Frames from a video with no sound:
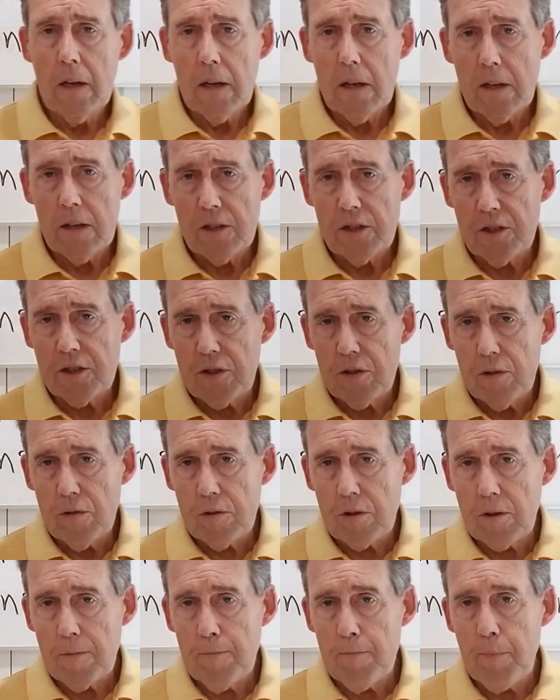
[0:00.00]
is
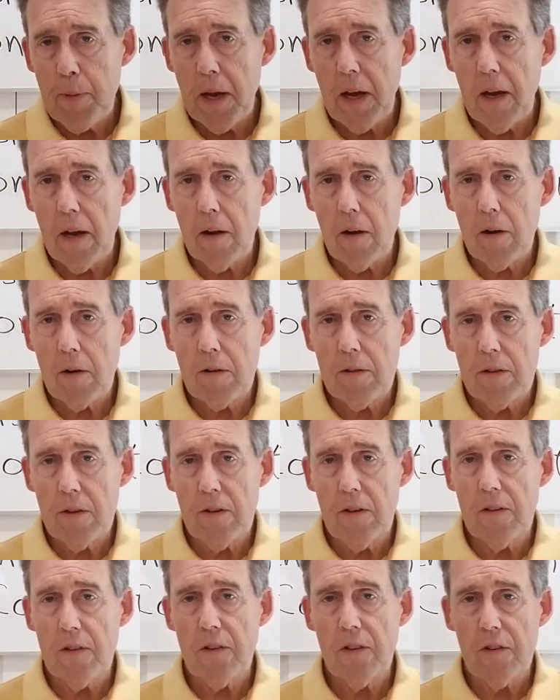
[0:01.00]
to compare the
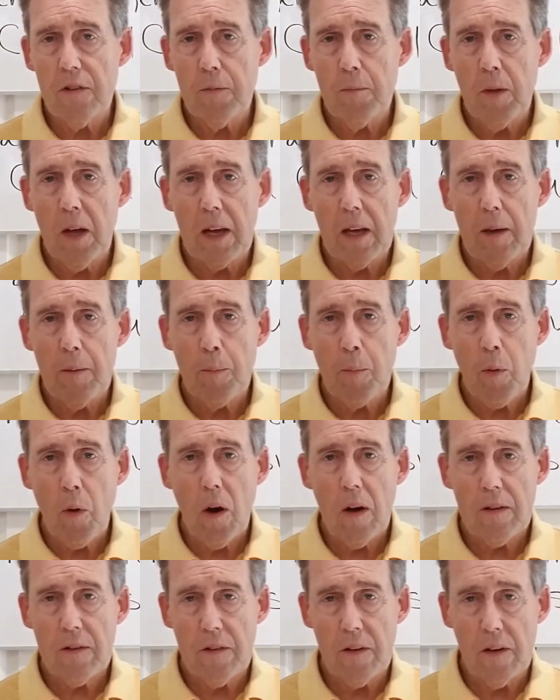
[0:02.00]
decision making
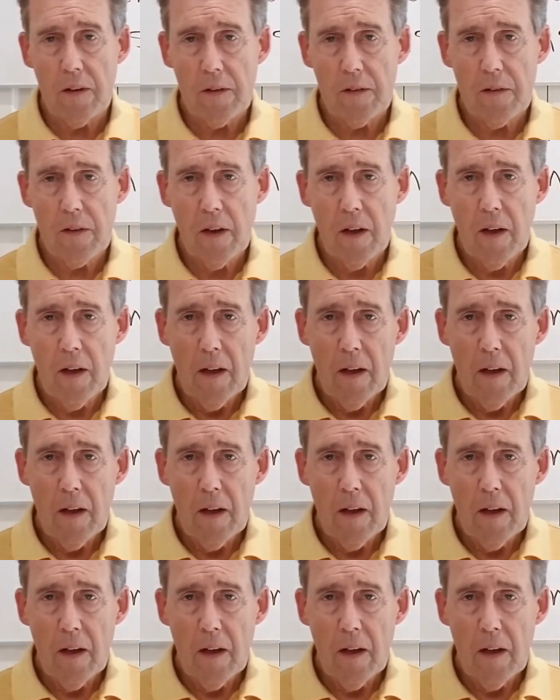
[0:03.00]
process.